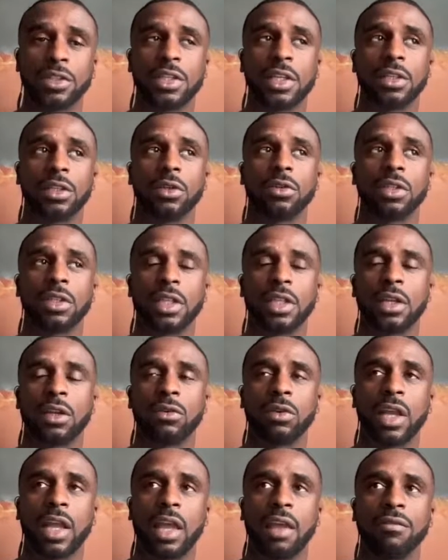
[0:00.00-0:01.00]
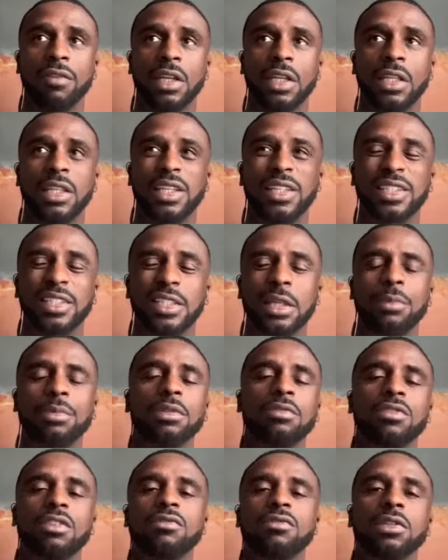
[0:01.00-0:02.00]
They know that they don't have anything
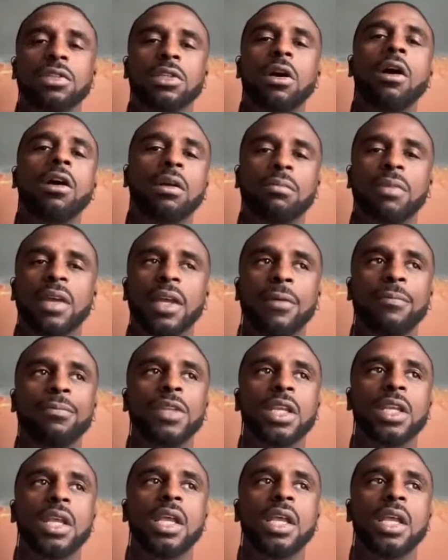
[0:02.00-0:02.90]
substantive to talk about.